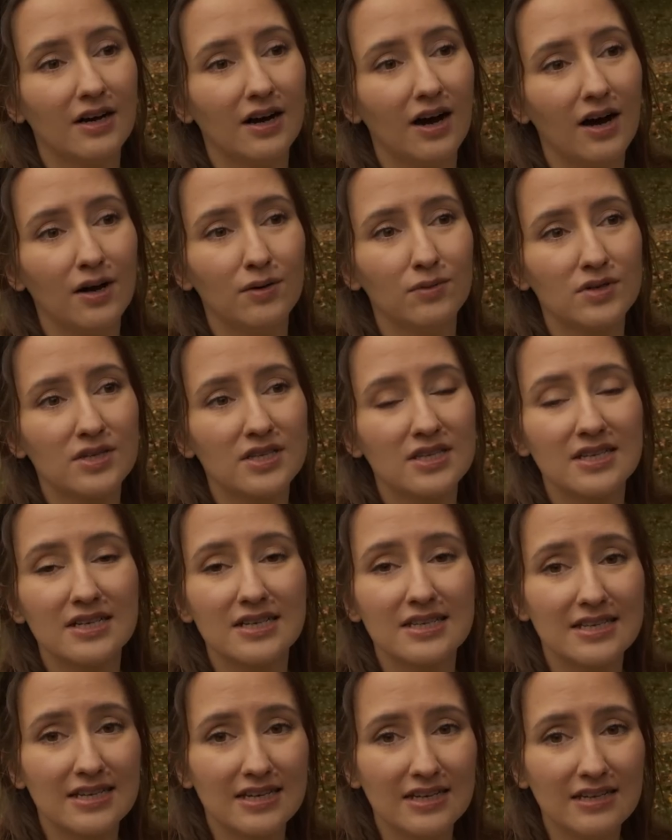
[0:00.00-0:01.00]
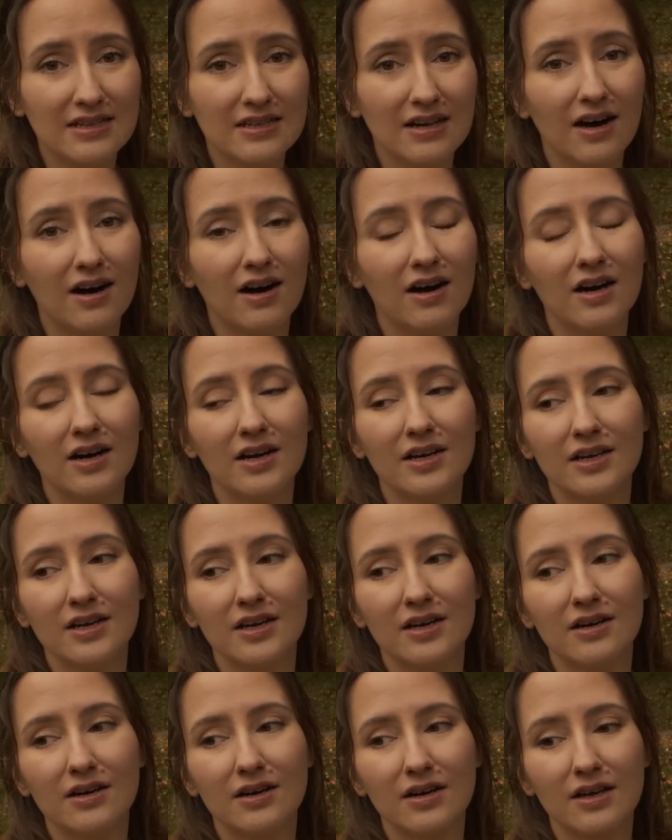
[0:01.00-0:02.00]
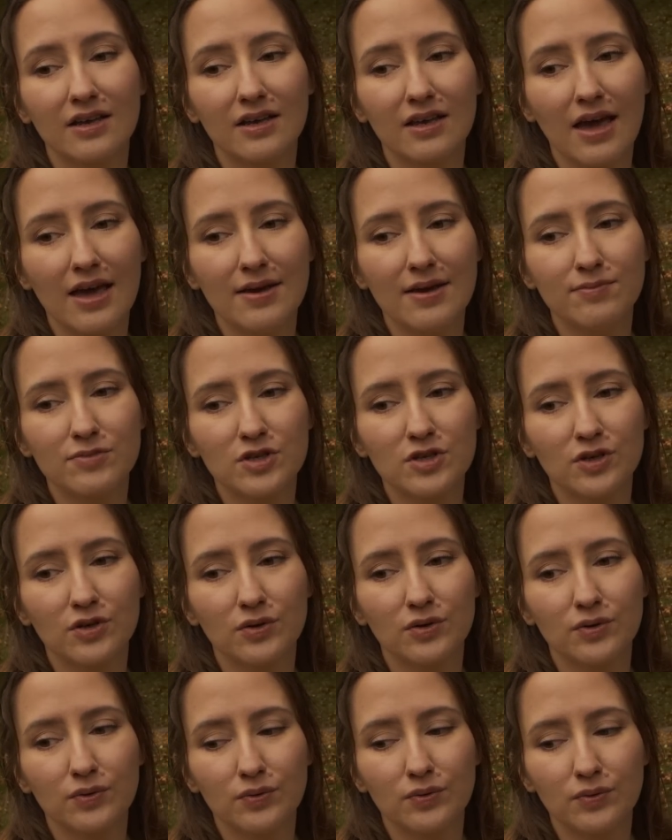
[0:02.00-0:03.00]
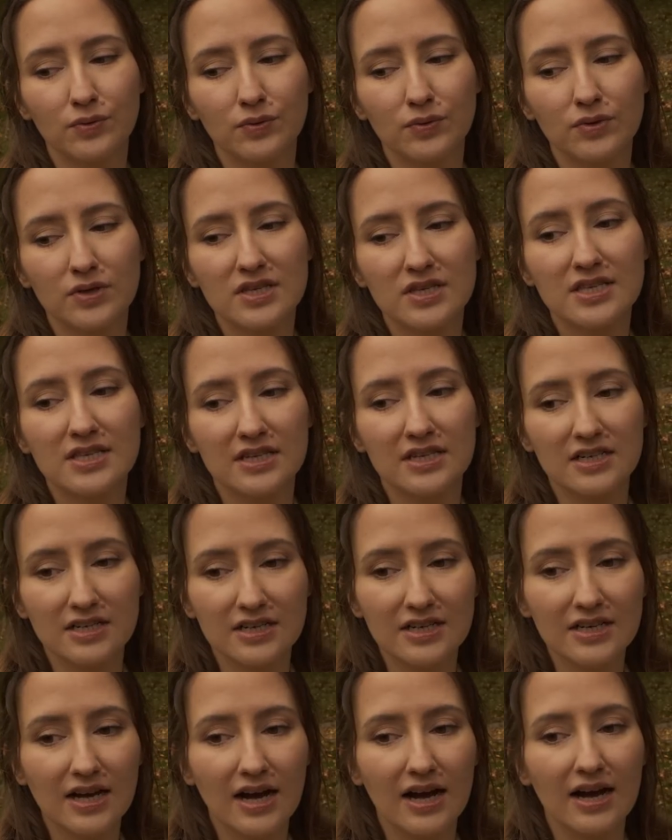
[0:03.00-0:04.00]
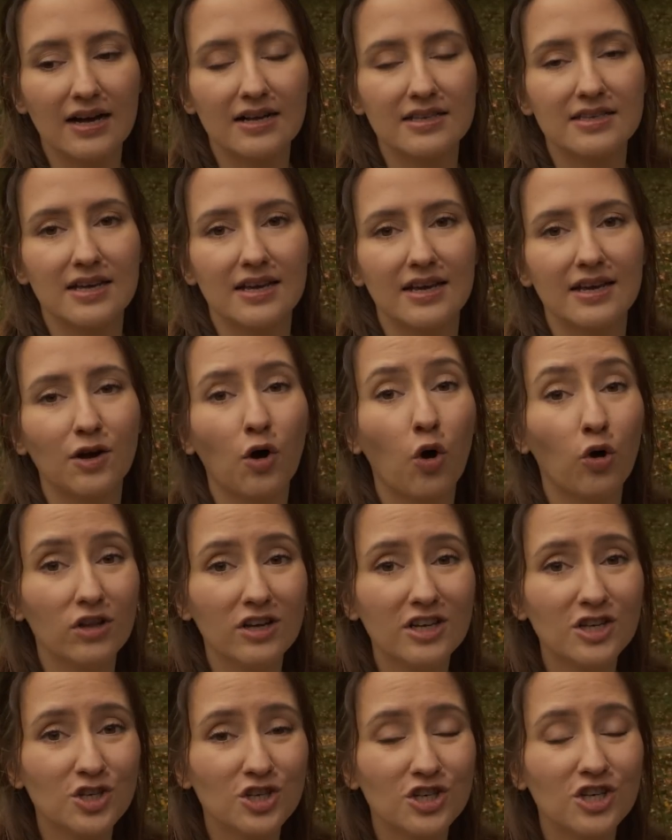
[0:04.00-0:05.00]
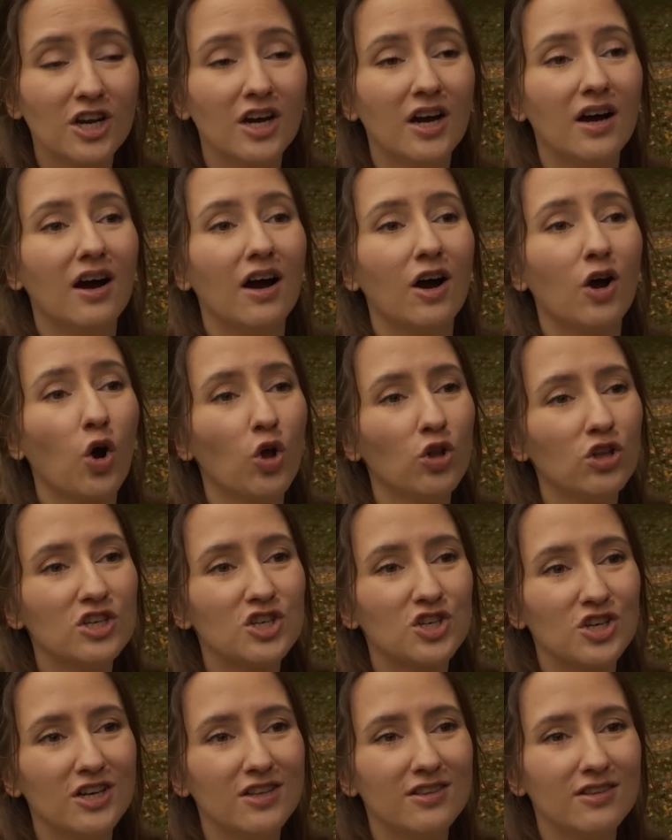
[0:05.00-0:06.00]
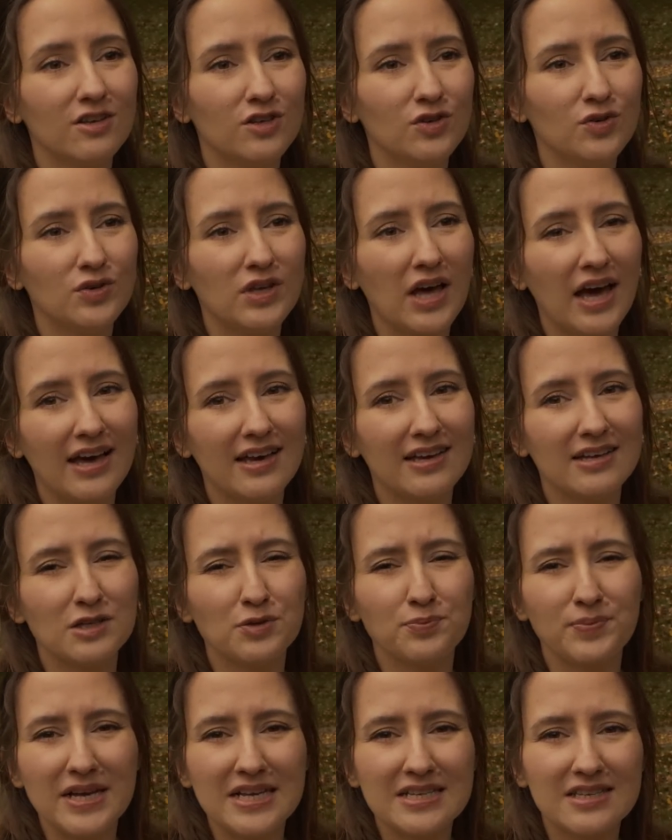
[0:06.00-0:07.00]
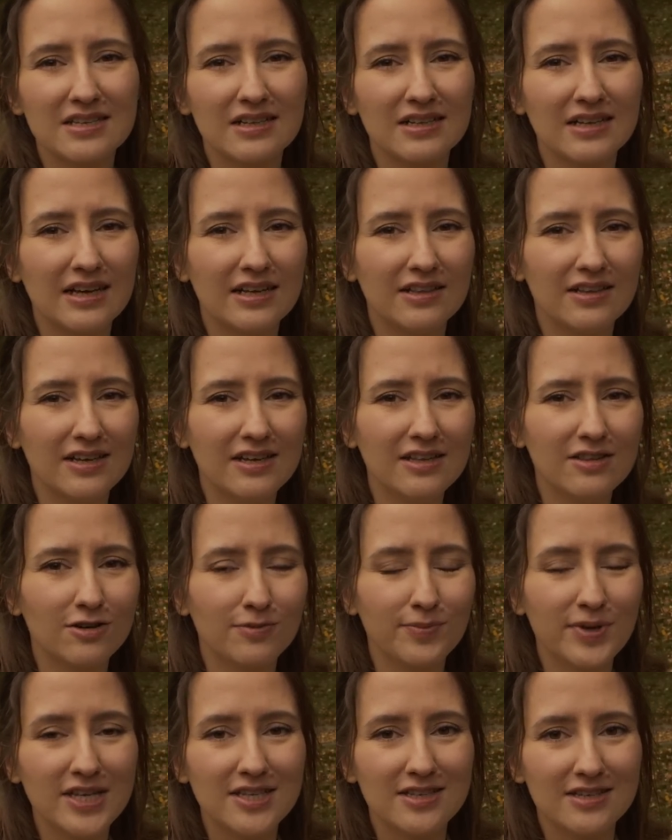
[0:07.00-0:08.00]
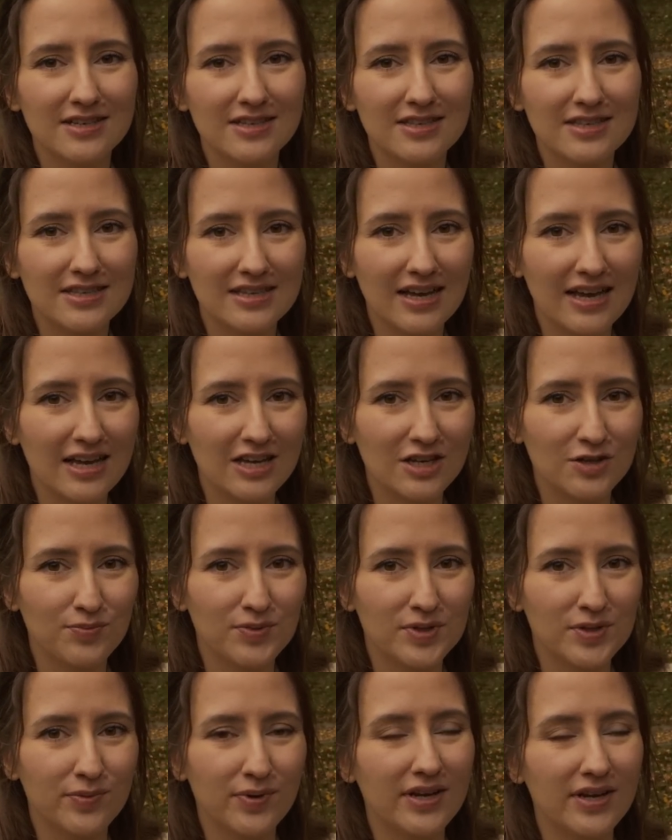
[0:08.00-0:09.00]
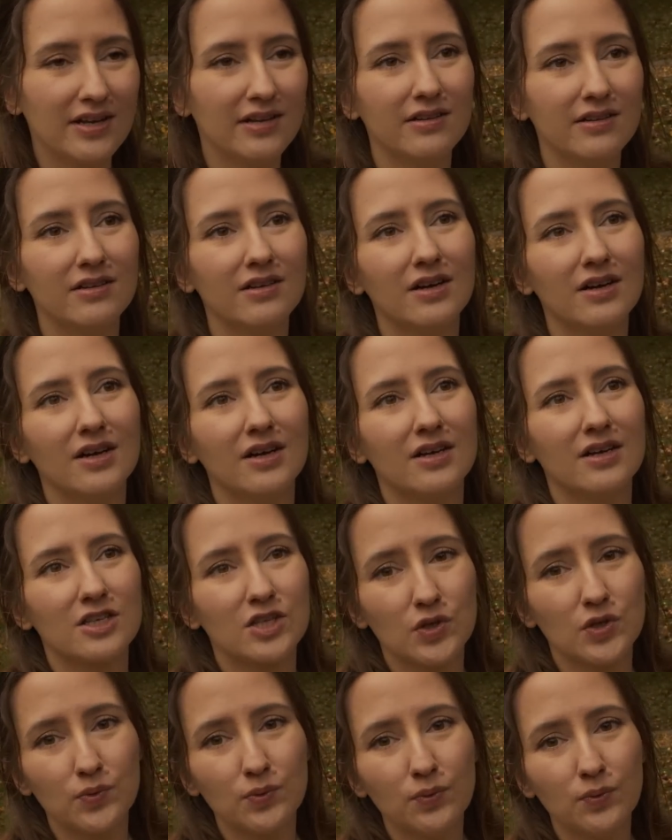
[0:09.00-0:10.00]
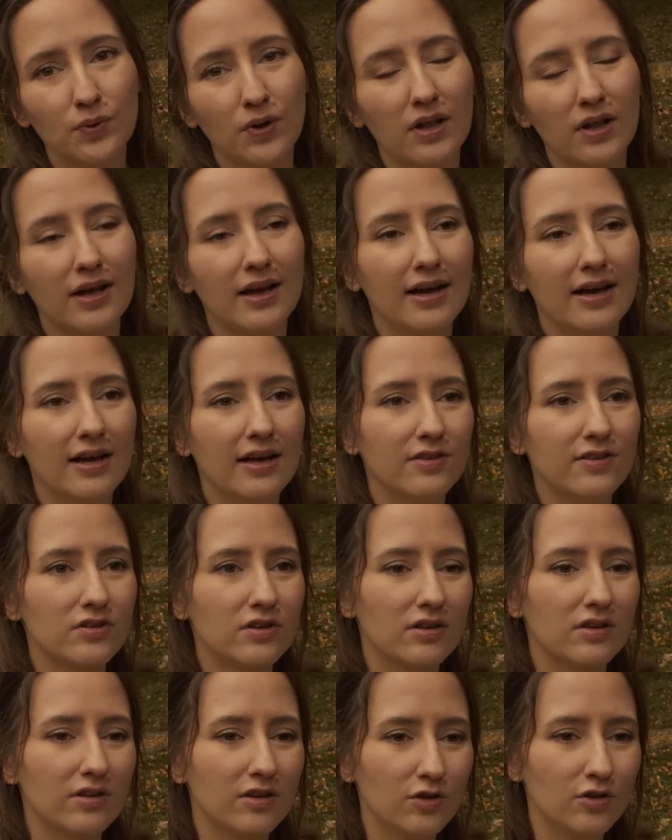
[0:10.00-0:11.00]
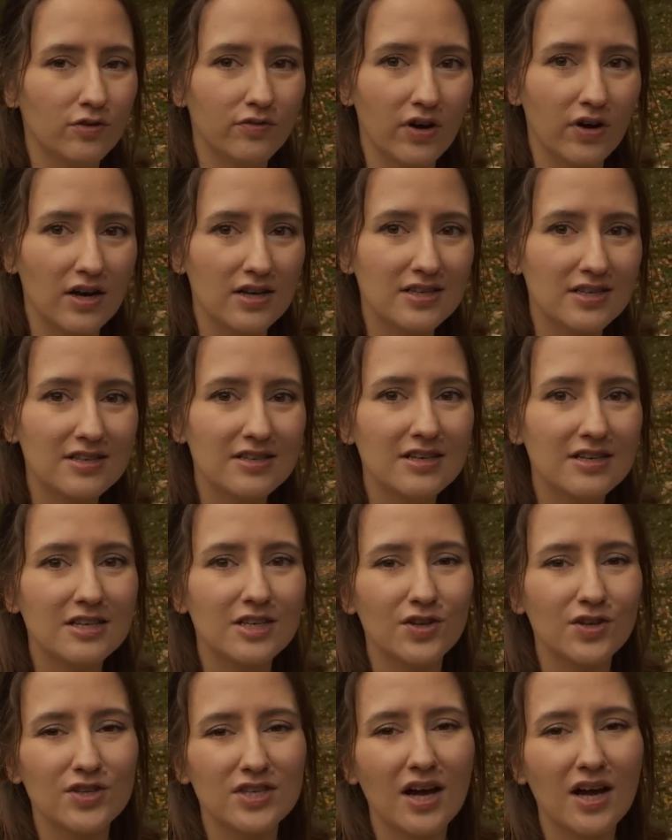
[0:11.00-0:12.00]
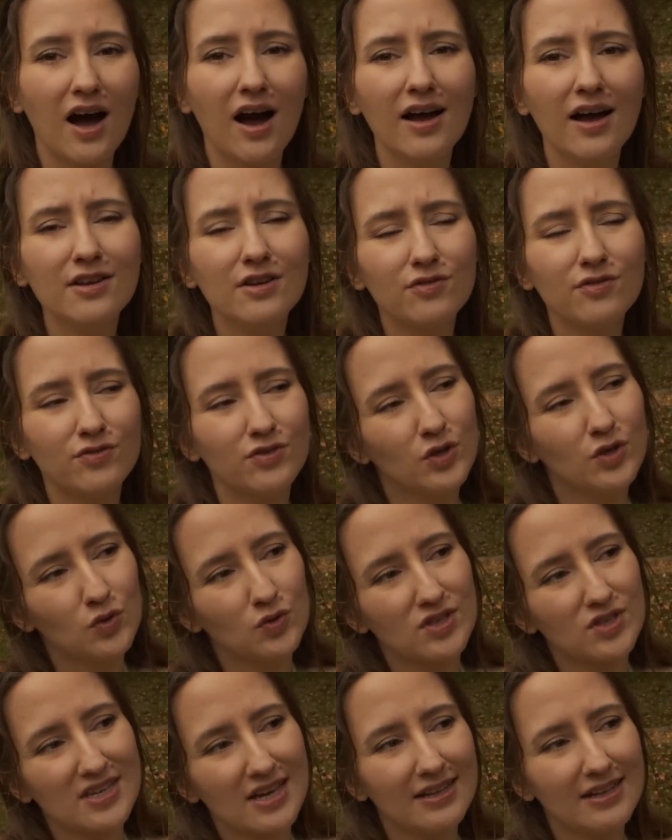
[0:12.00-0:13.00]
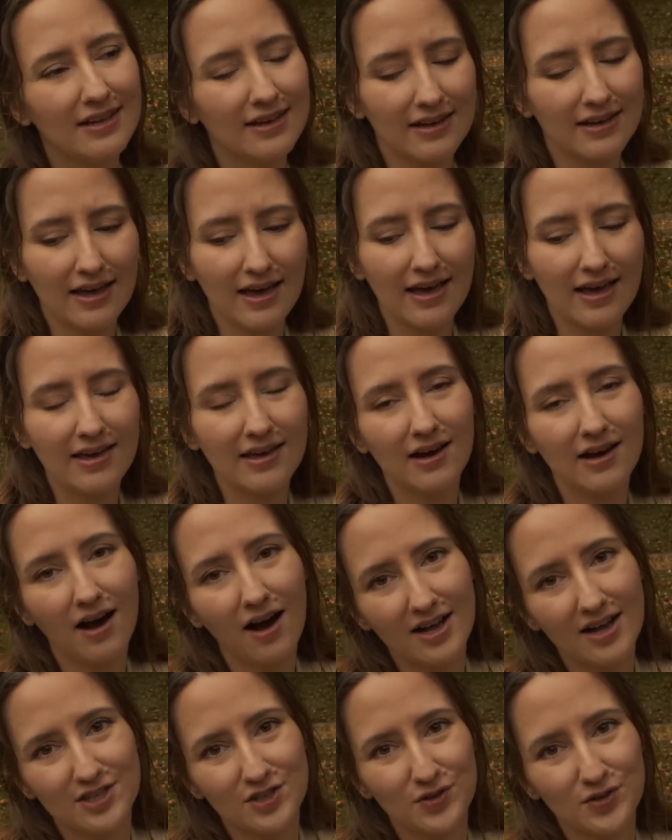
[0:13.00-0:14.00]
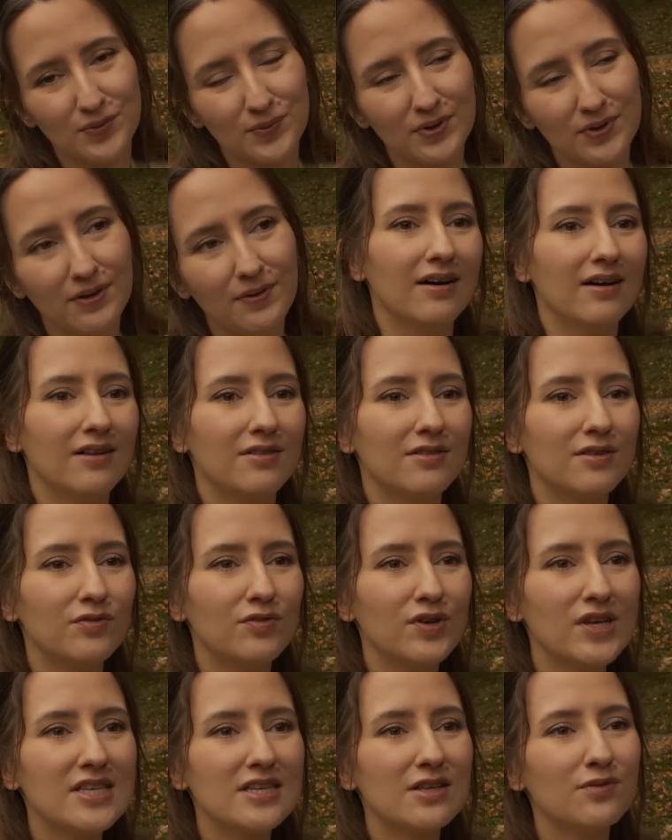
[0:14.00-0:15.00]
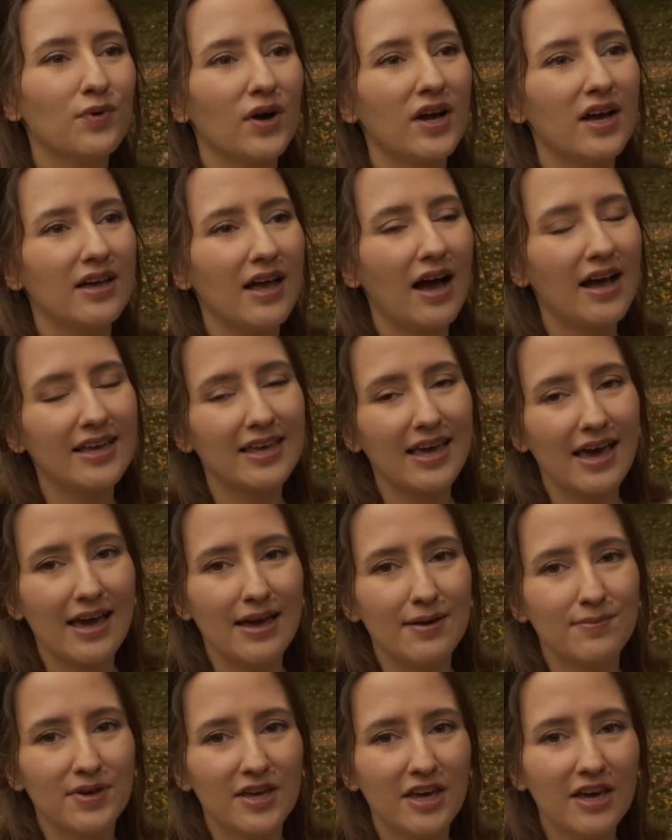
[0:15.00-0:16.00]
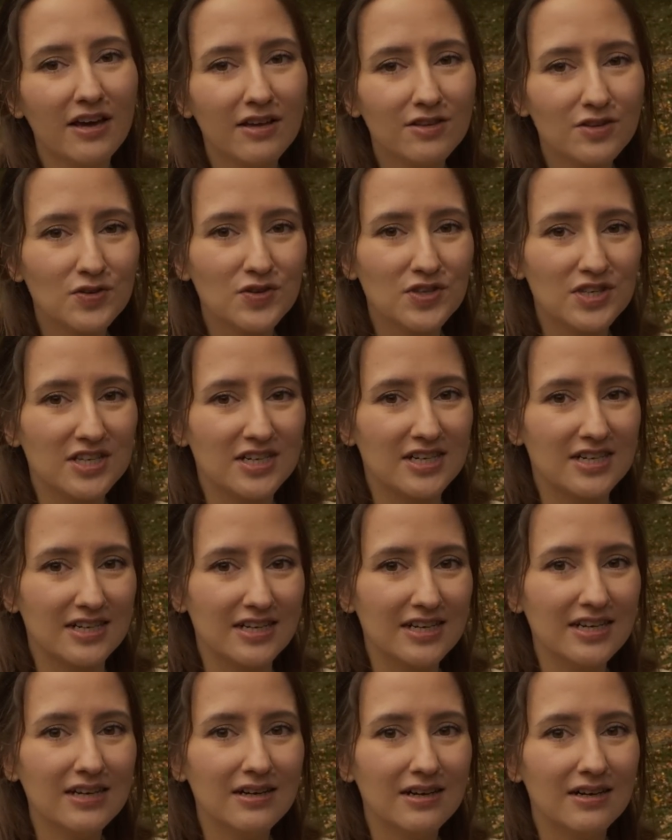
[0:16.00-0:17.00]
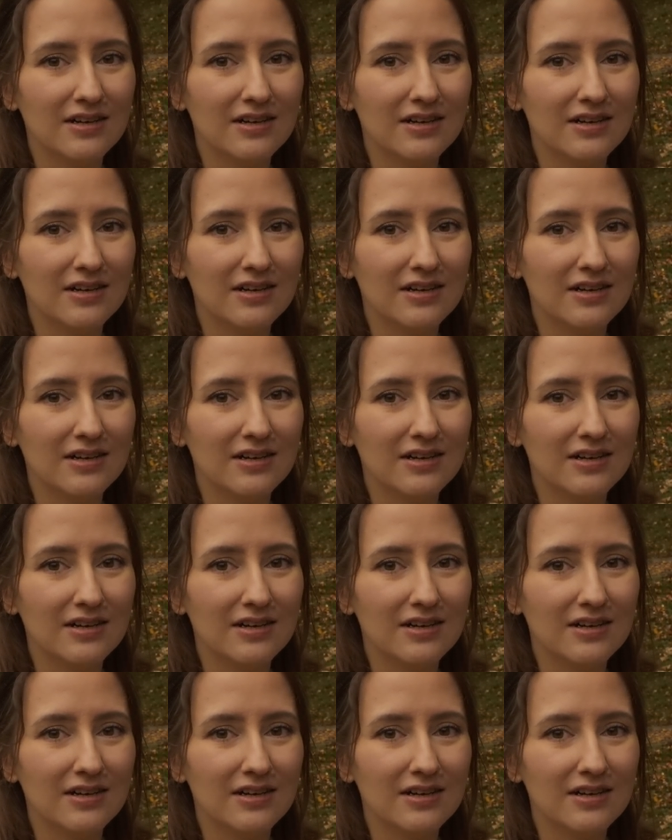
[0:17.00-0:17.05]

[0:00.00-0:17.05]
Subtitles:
I was 16, I came to study at a college. College in the UK is basically an intermediate stage between school and the university, so it's kind of, you could say, like a high school. The reason why I came here to study